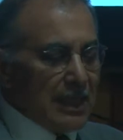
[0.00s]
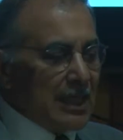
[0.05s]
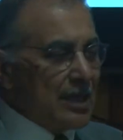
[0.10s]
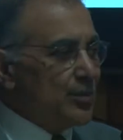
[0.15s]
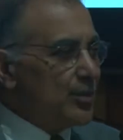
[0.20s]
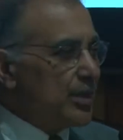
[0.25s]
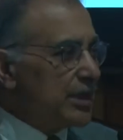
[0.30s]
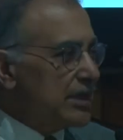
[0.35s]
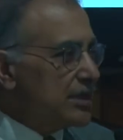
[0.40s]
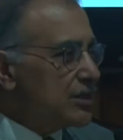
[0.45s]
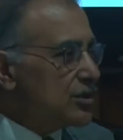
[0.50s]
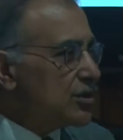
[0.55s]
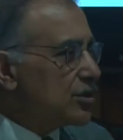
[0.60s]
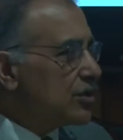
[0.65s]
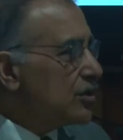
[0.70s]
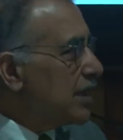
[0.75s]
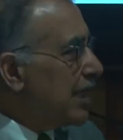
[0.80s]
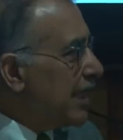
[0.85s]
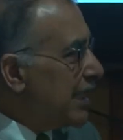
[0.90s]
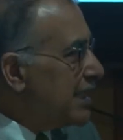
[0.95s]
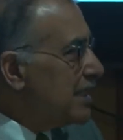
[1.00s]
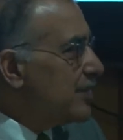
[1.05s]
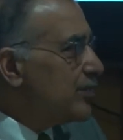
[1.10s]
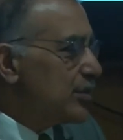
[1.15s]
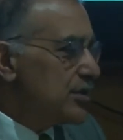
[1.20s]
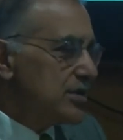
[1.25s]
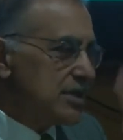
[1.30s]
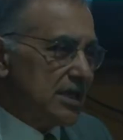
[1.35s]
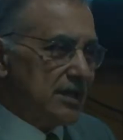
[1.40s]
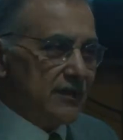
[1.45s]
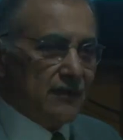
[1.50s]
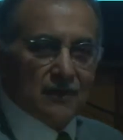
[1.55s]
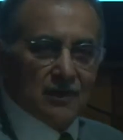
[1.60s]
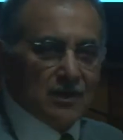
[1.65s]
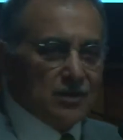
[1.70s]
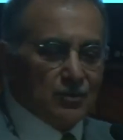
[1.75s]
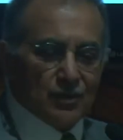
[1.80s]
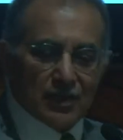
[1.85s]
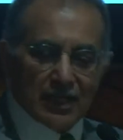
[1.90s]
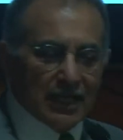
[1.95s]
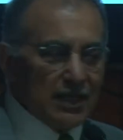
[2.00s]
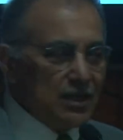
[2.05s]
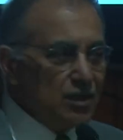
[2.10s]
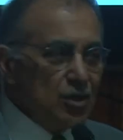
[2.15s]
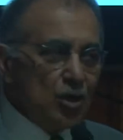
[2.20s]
But 80% of those will get